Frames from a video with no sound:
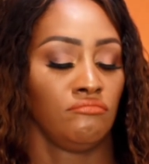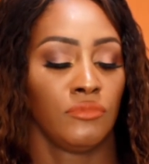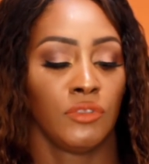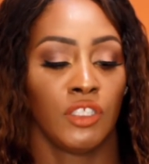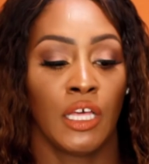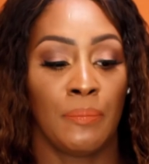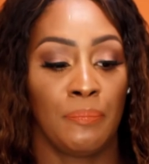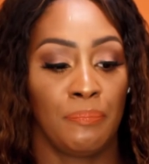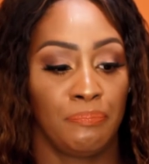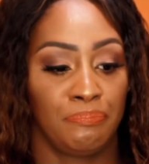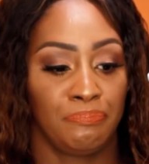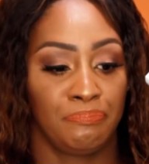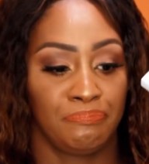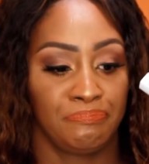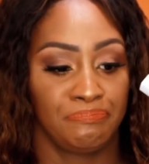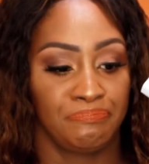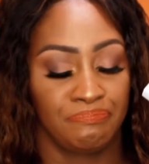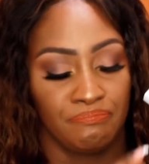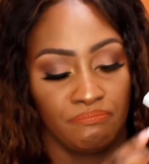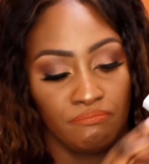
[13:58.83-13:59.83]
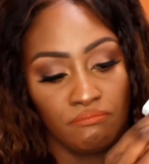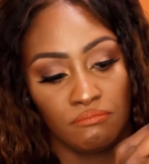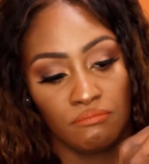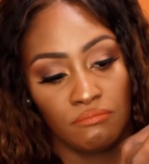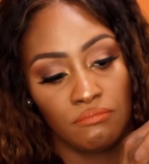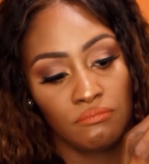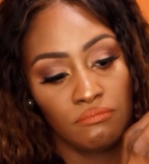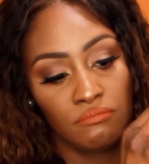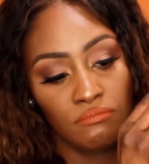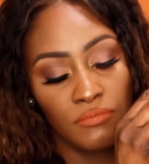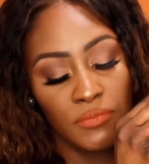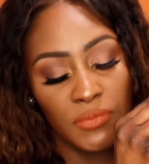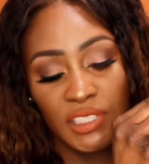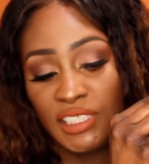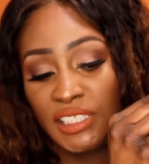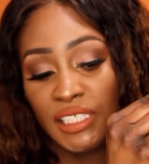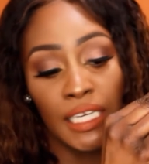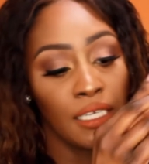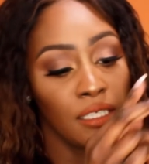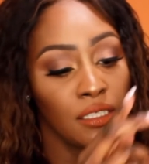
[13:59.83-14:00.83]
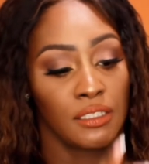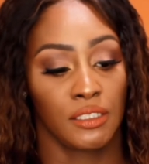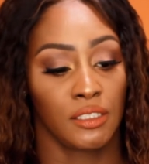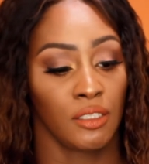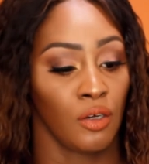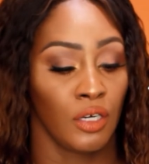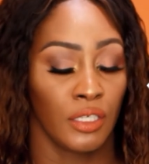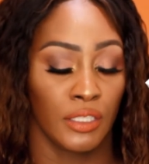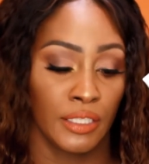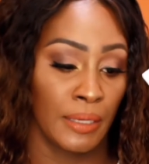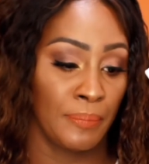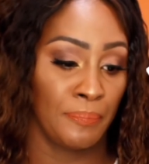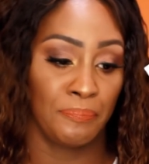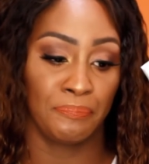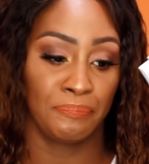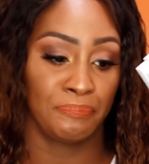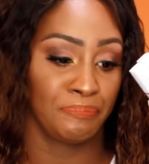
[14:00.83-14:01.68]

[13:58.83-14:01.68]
Lip Sticks or Lip